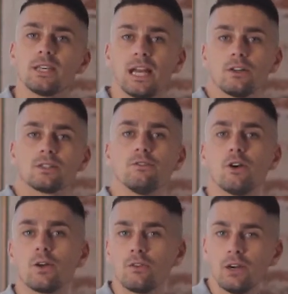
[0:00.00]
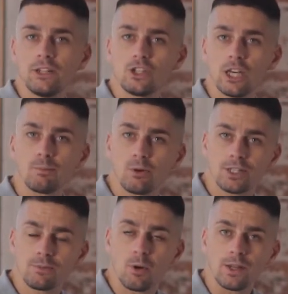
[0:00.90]
selling yourself out at a really cheap
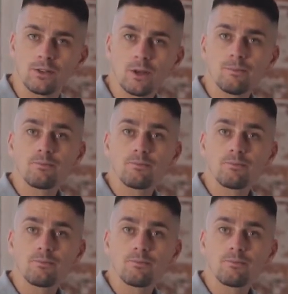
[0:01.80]
price point